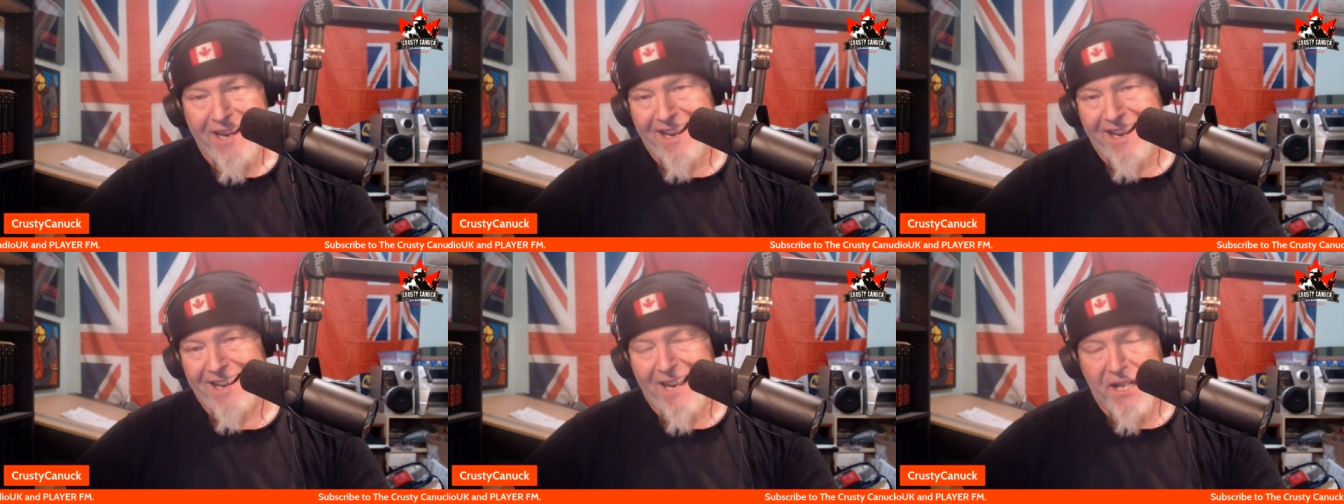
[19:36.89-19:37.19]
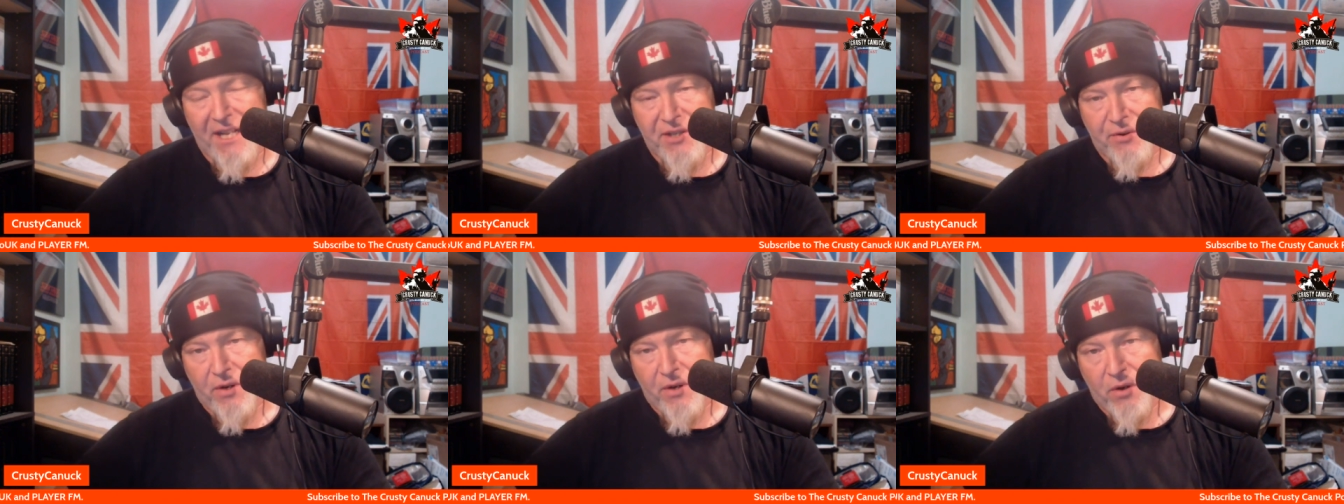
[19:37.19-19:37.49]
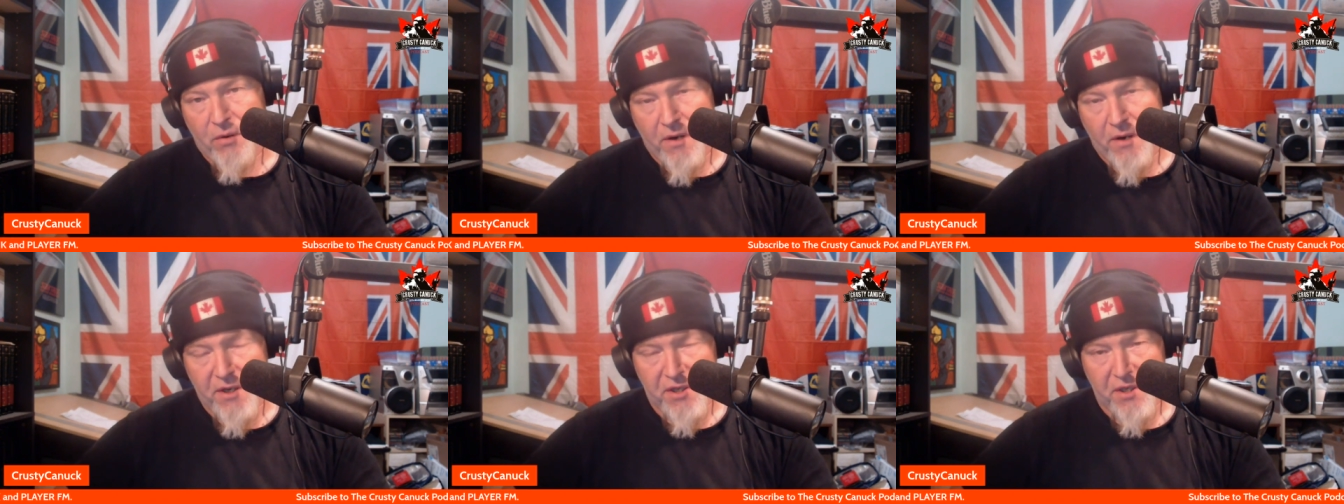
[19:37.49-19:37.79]
and answering
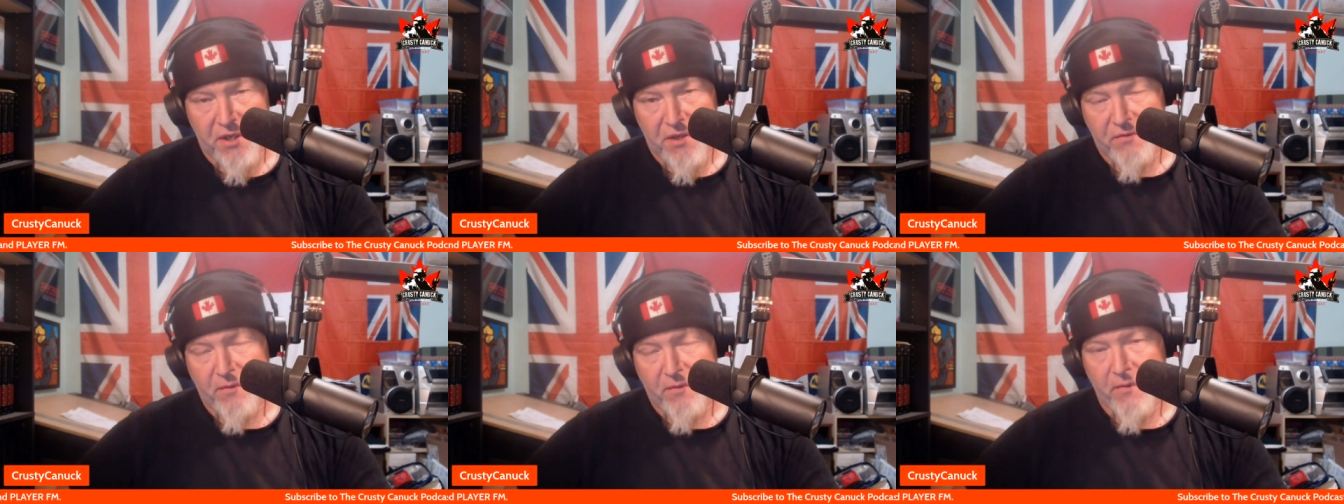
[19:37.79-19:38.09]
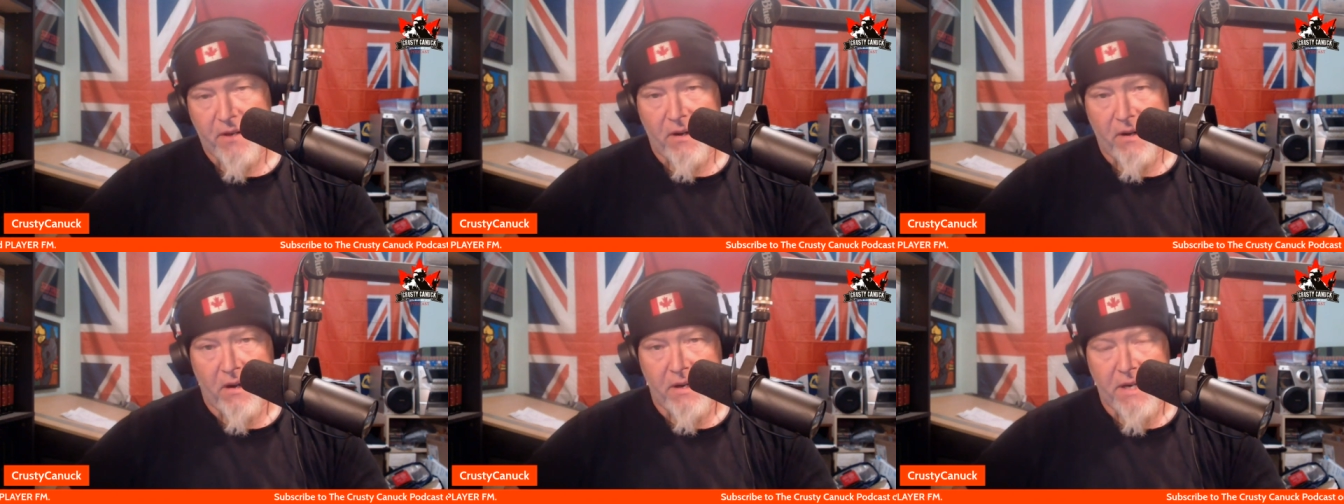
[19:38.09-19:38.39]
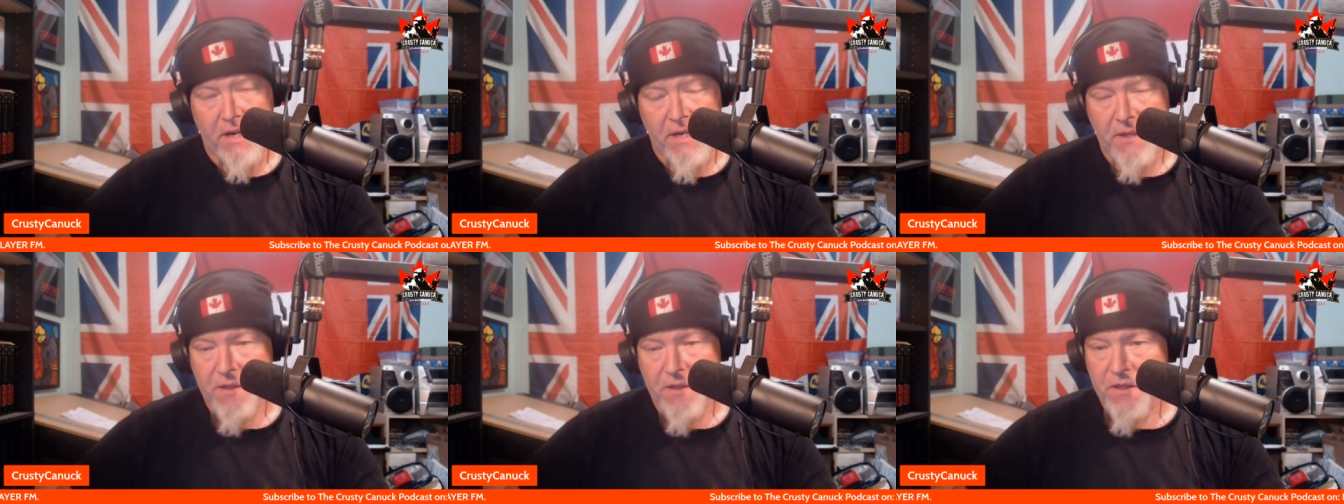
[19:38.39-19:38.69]
questions from the
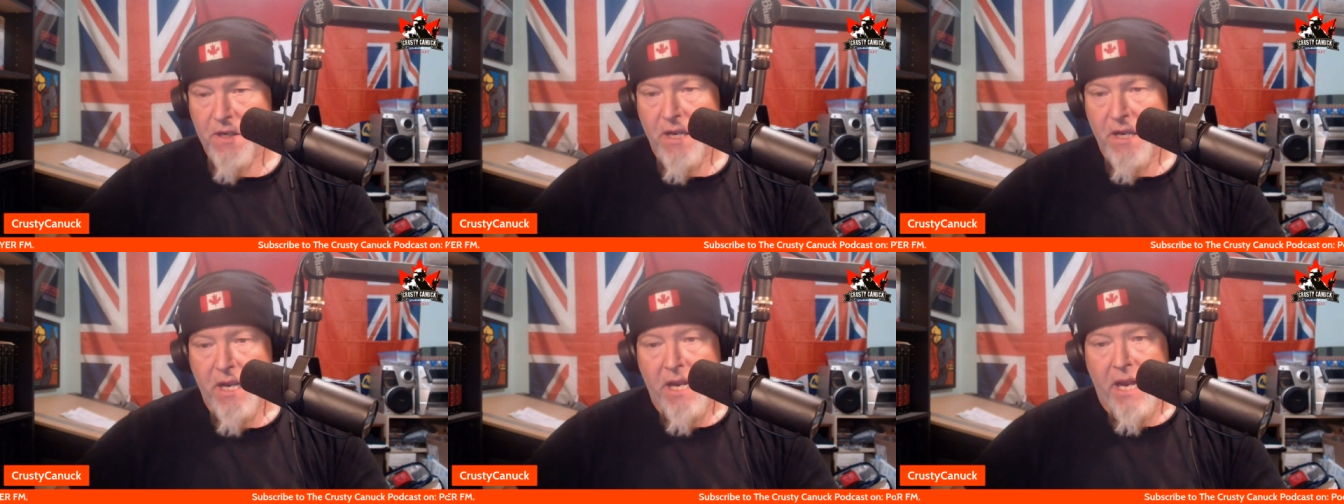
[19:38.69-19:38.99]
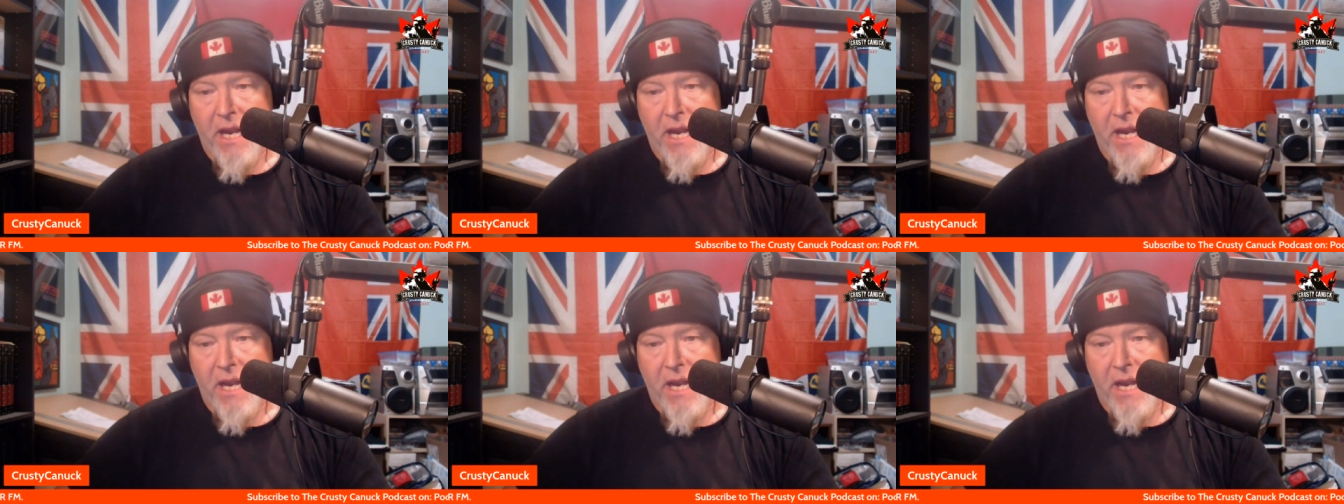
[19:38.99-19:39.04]
audience.